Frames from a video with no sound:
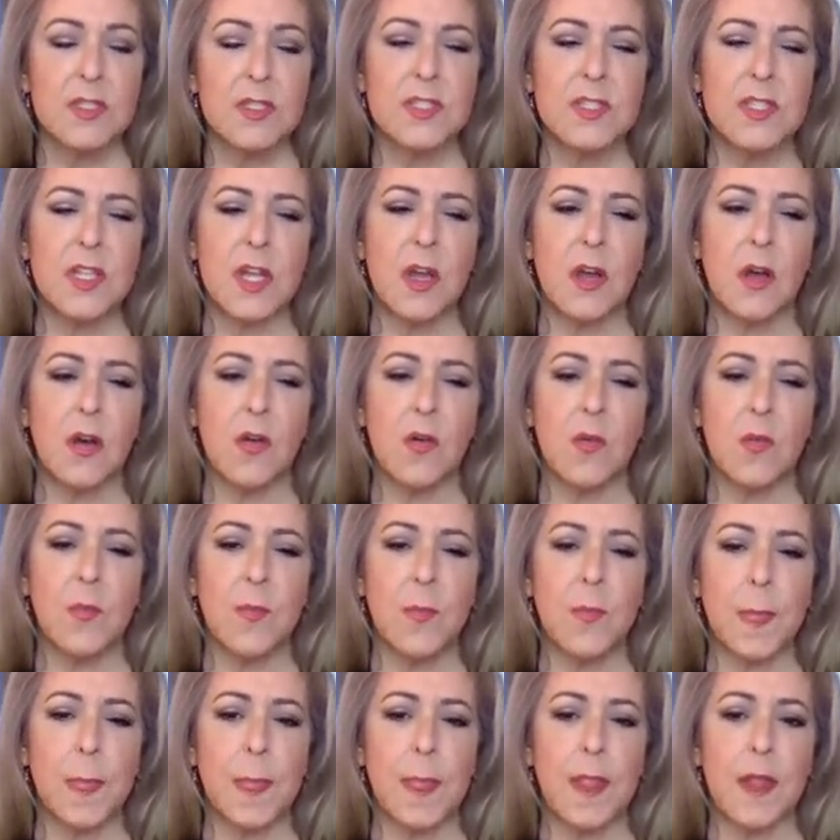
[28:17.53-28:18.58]

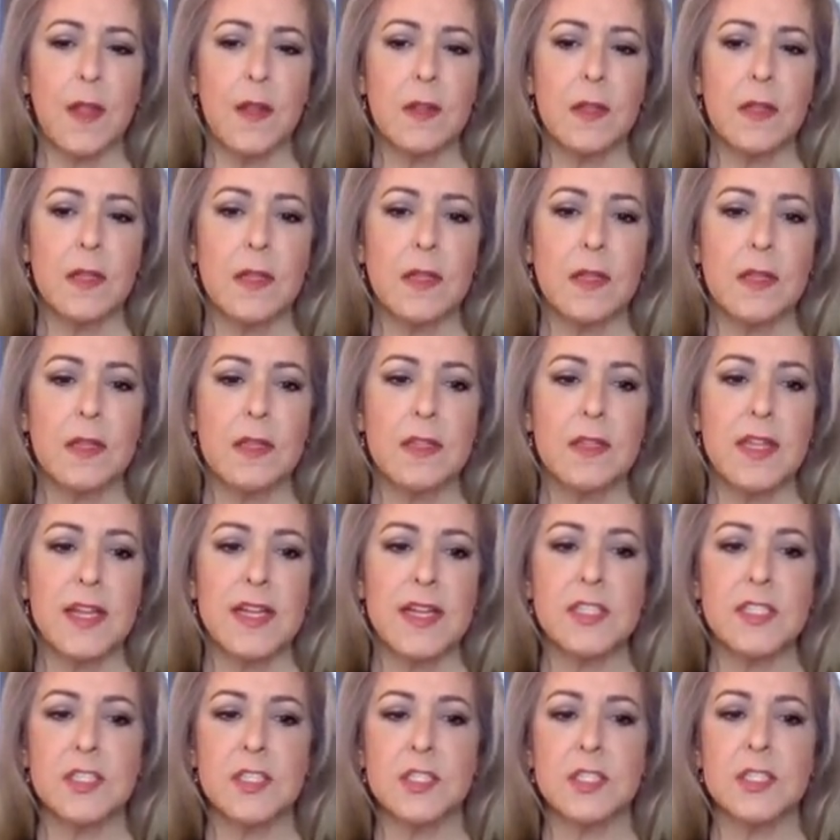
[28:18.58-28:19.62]
So
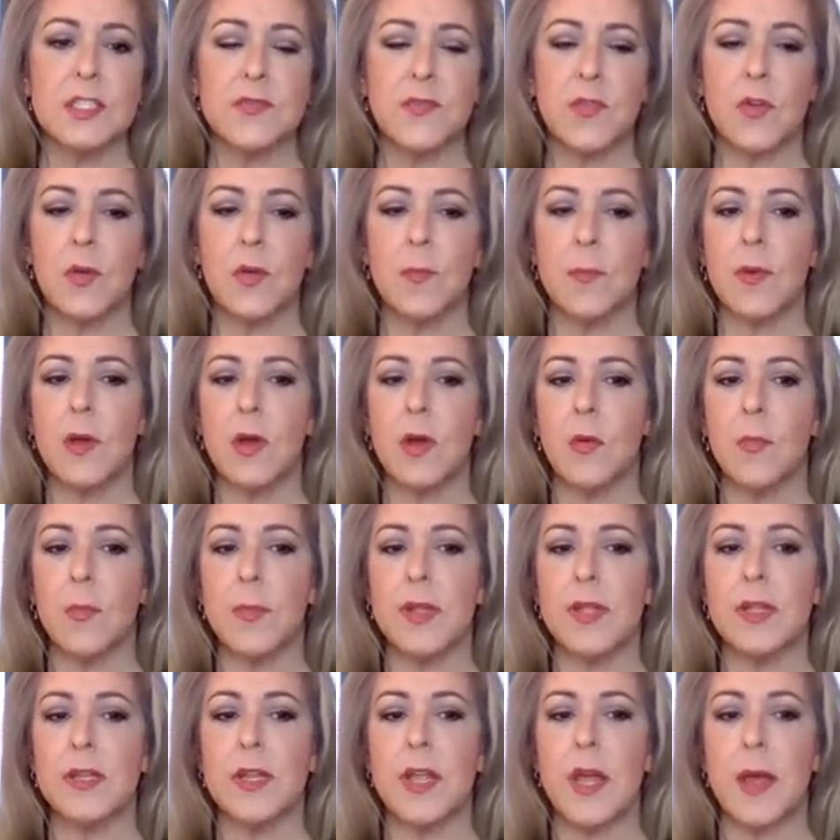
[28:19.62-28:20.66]
let's just for a
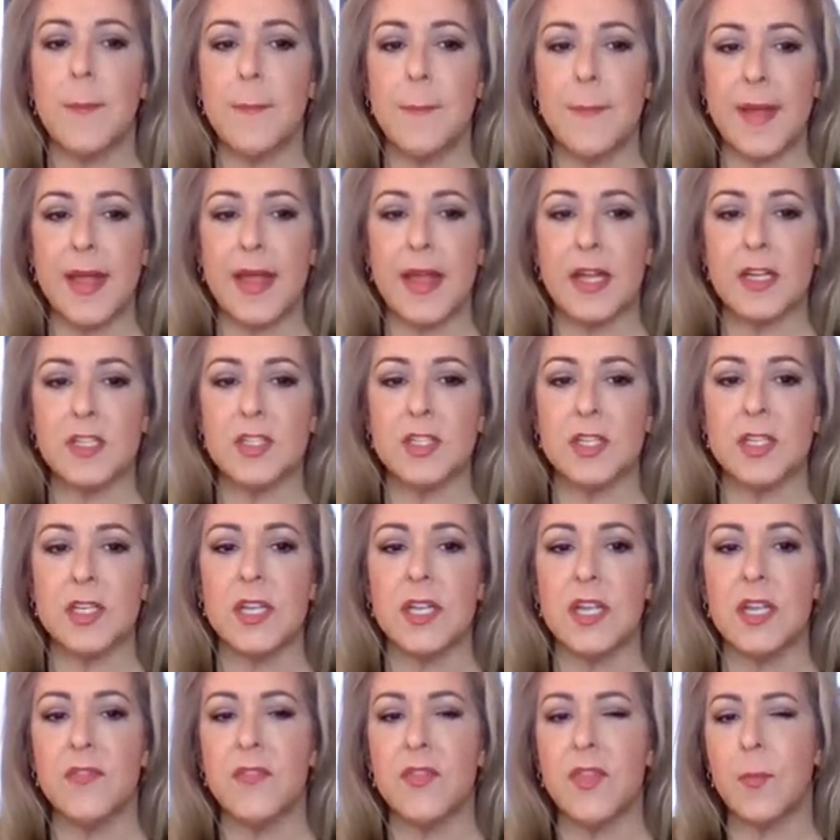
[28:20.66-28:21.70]
moment
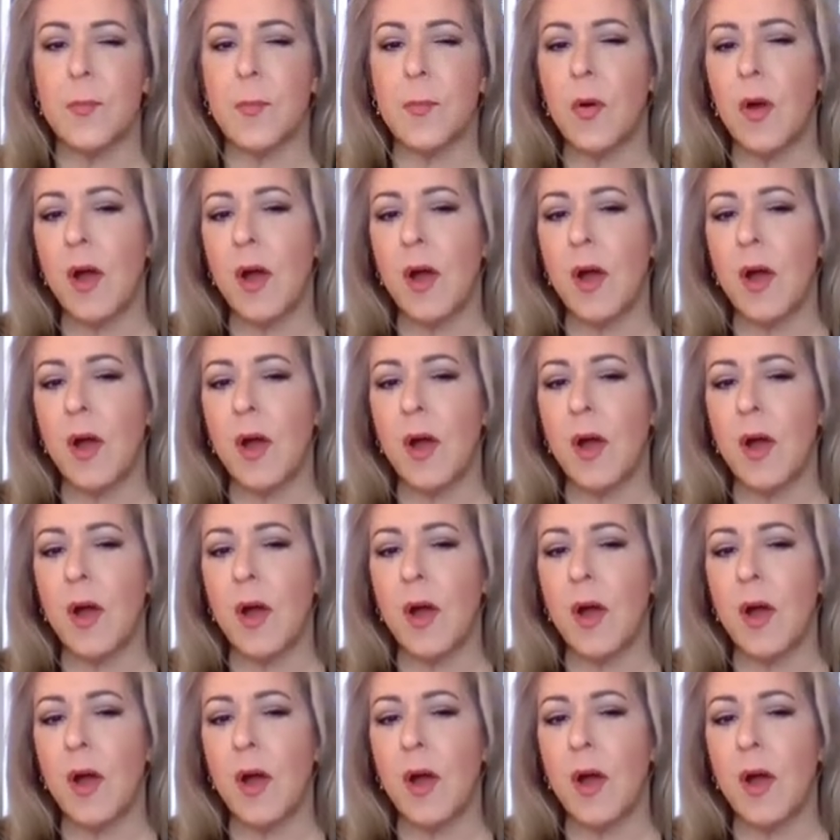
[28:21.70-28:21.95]
imagine if the